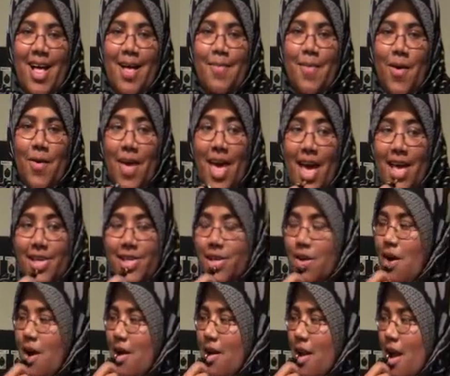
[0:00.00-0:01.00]
um, okay,
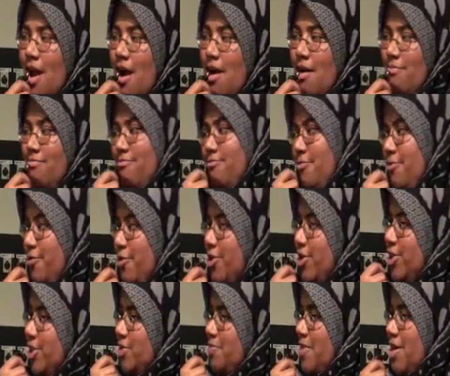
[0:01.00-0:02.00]
so our, our
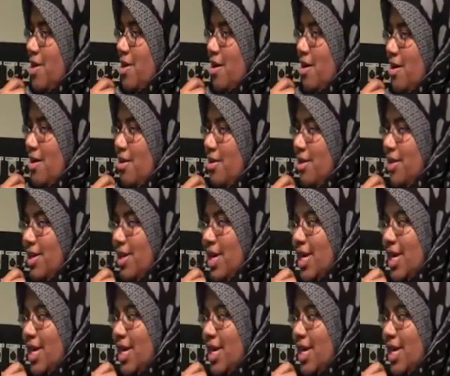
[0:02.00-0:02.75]
first speaker